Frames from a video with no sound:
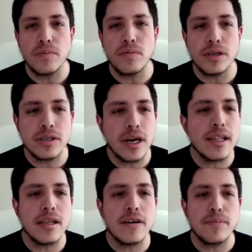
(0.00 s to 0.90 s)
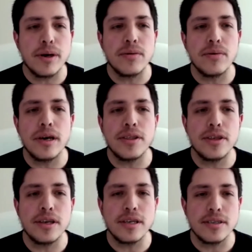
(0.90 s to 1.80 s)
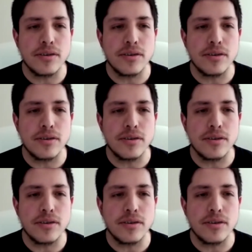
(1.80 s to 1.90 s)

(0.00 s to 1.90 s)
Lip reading: which I love, by the way, I think it's a